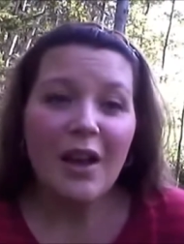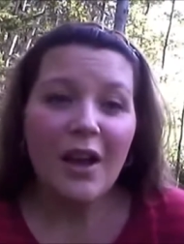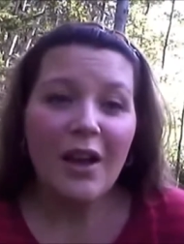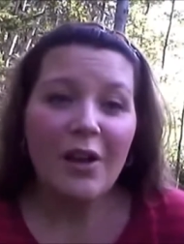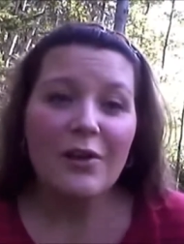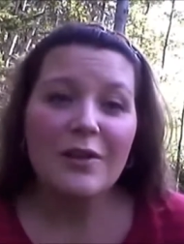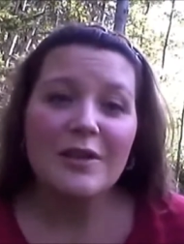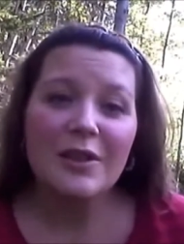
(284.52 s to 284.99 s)

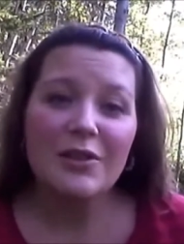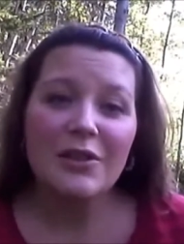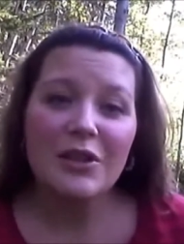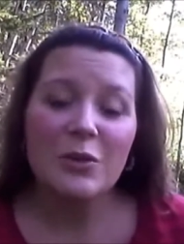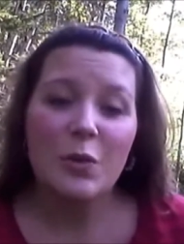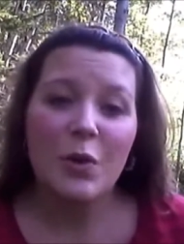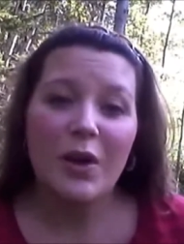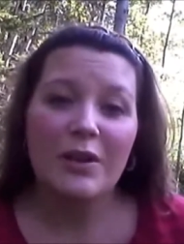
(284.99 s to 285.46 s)
I also
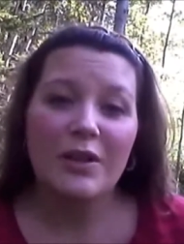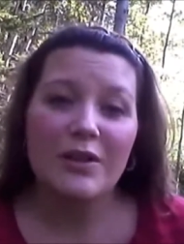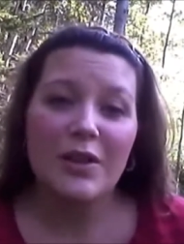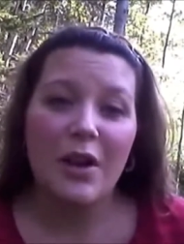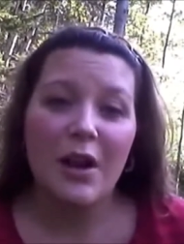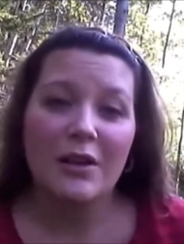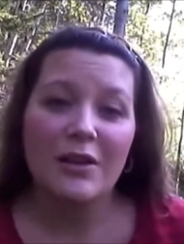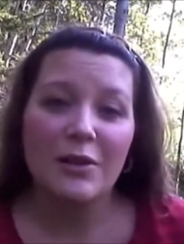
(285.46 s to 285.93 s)
just wanted to
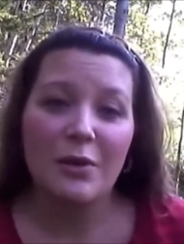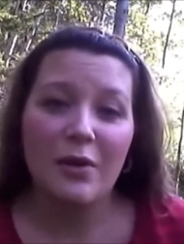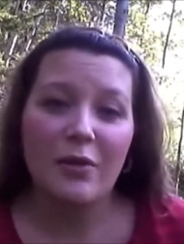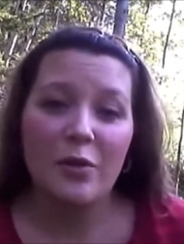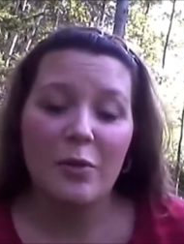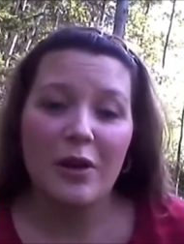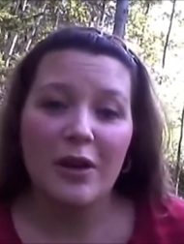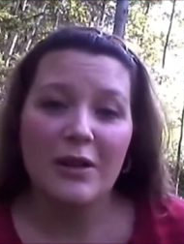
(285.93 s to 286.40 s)
talk to
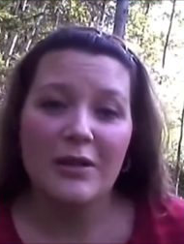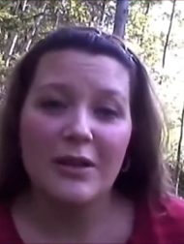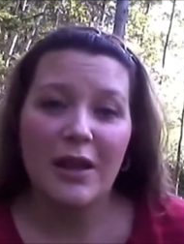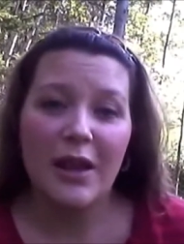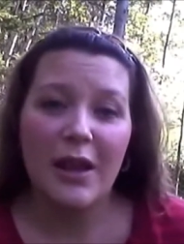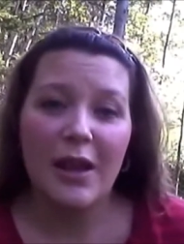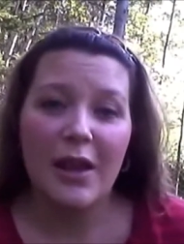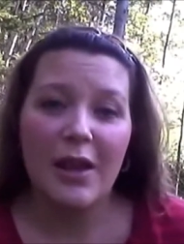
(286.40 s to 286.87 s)
everybody
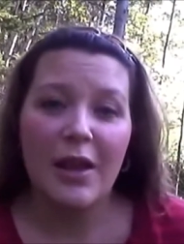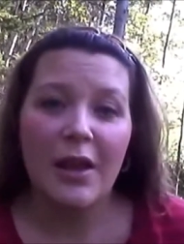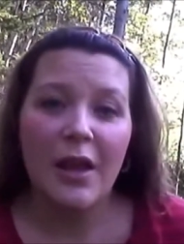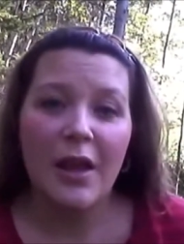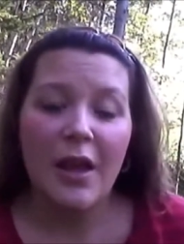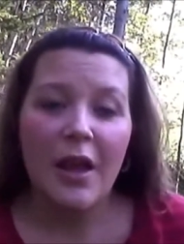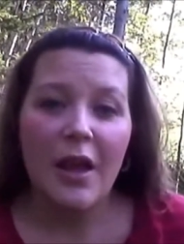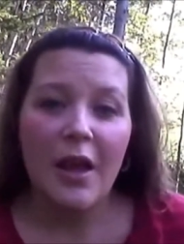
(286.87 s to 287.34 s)
today
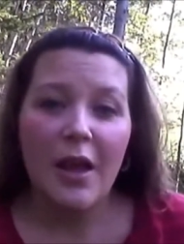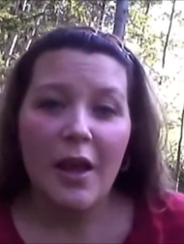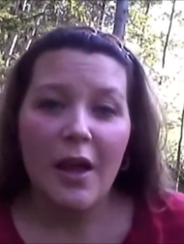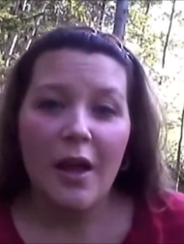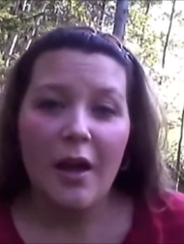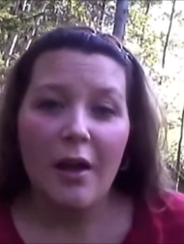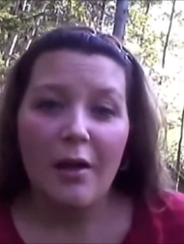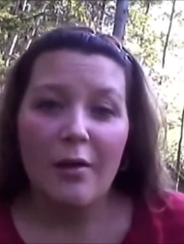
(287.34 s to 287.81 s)

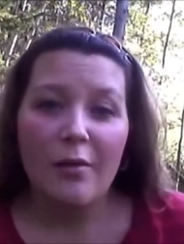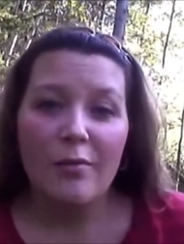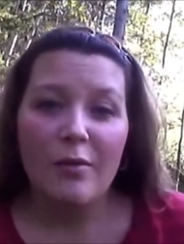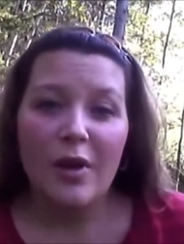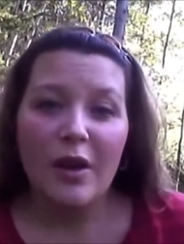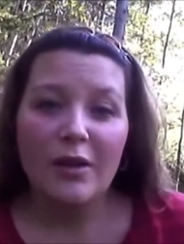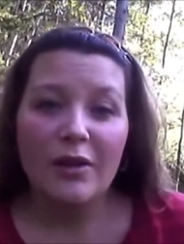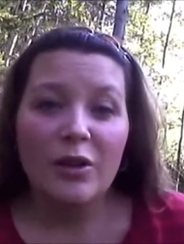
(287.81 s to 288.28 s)

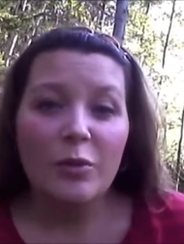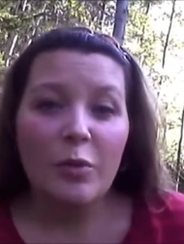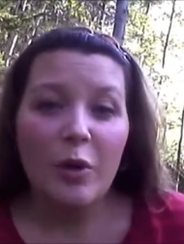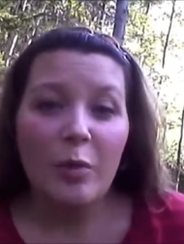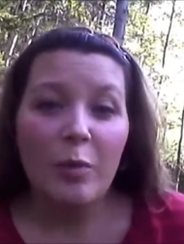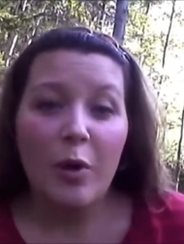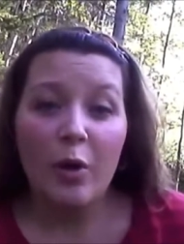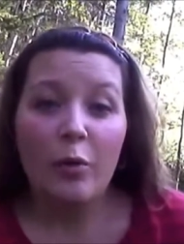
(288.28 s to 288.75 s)
a little
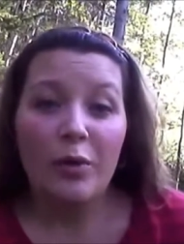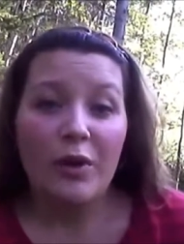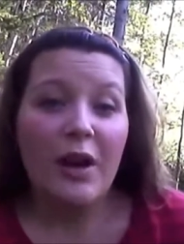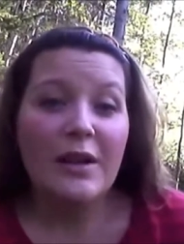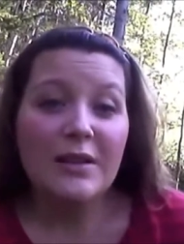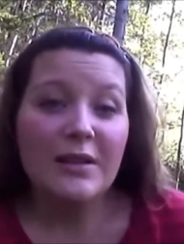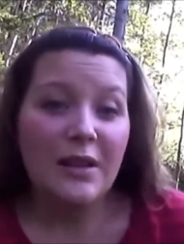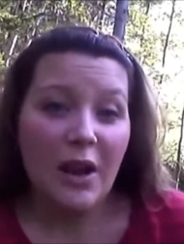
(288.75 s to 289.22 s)
bit about what
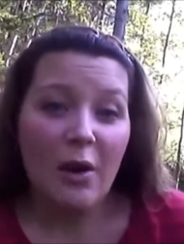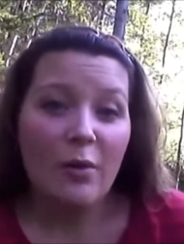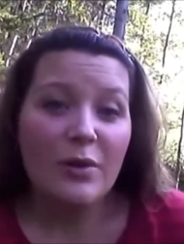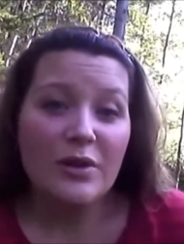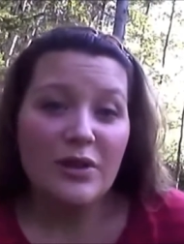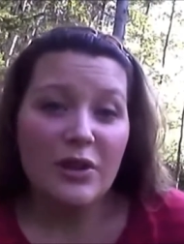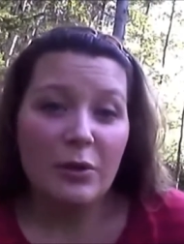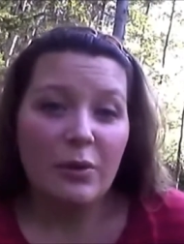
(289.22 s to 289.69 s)
I said I
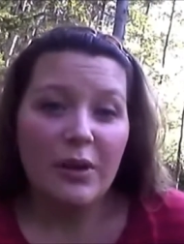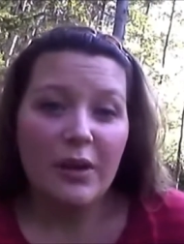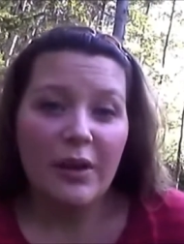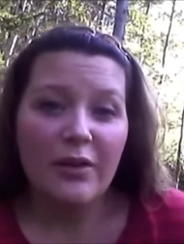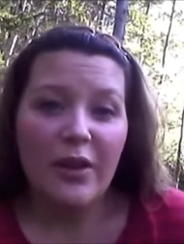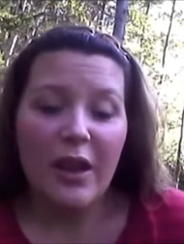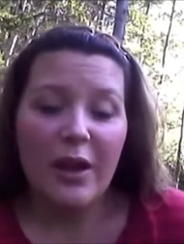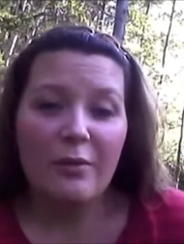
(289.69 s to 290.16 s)
was
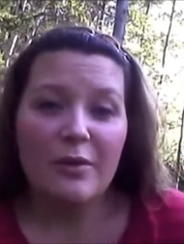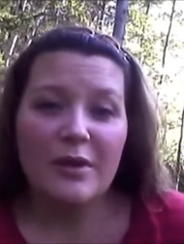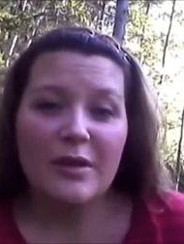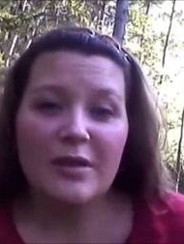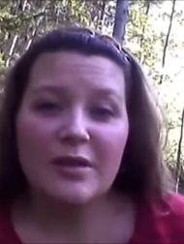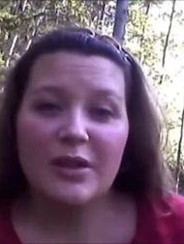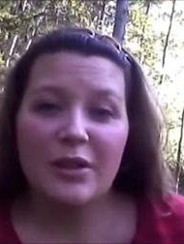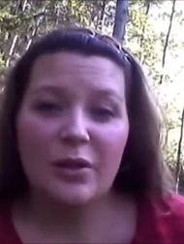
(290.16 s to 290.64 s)
doing, and that
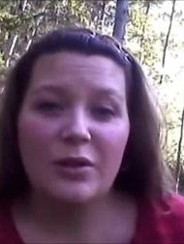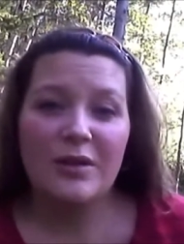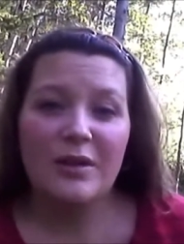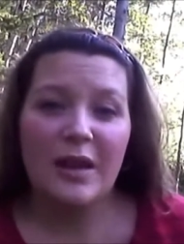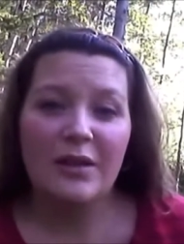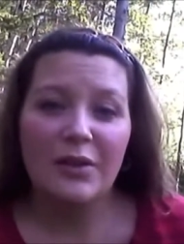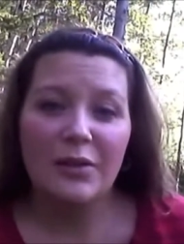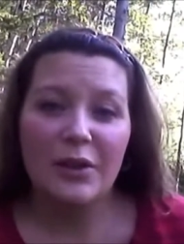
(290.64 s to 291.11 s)
was to
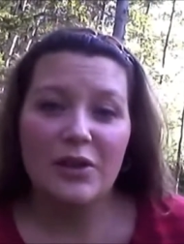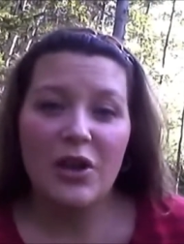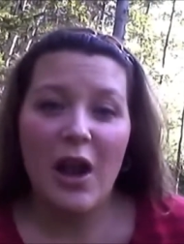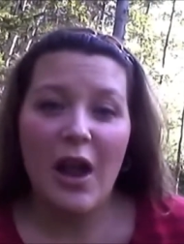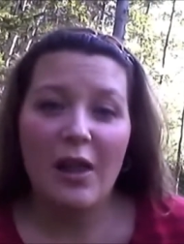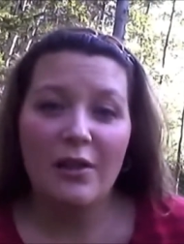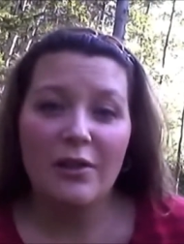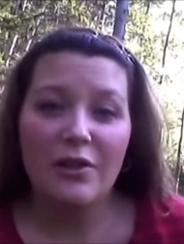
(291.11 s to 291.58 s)
send out a
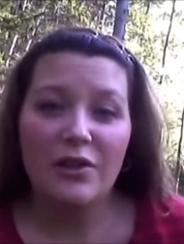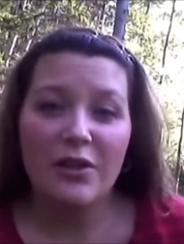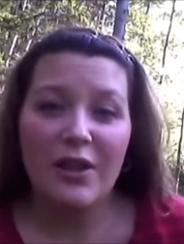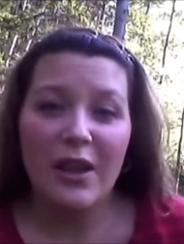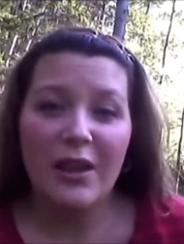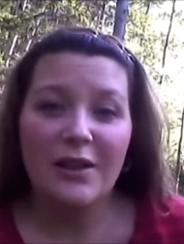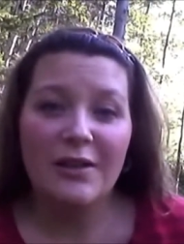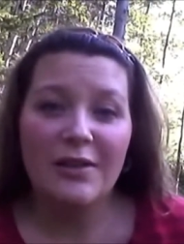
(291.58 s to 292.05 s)
challenge,
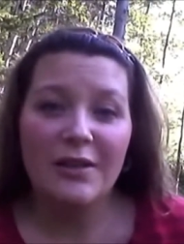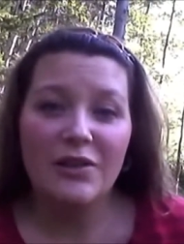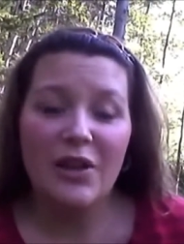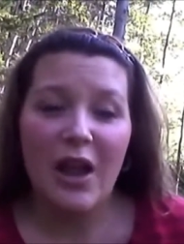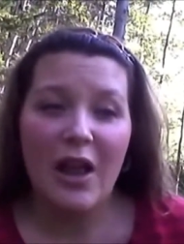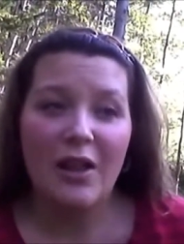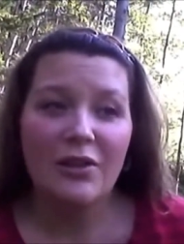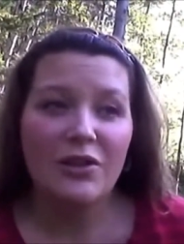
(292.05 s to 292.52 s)
and that is a
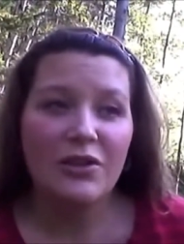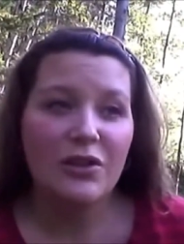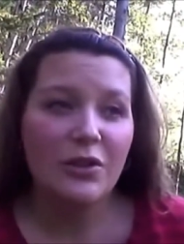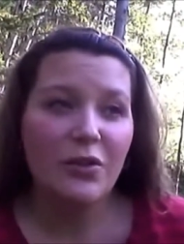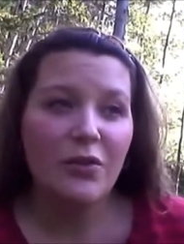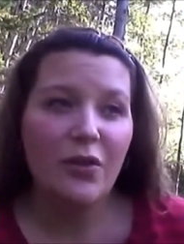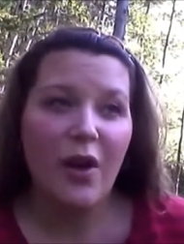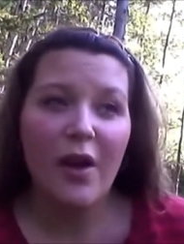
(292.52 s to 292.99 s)
challenge
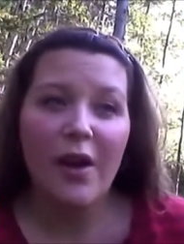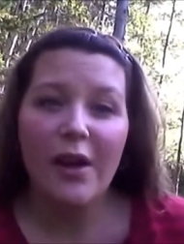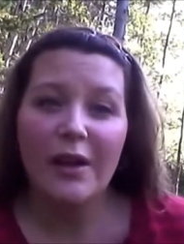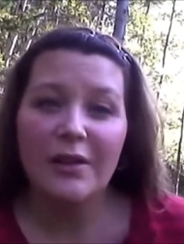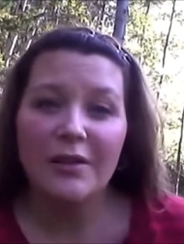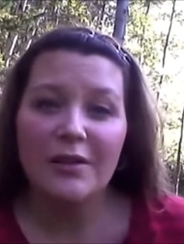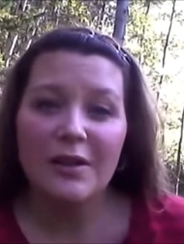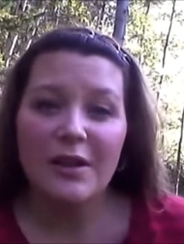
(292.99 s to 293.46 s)
to
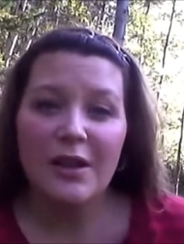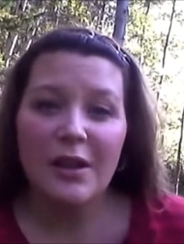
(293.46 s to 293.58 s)
find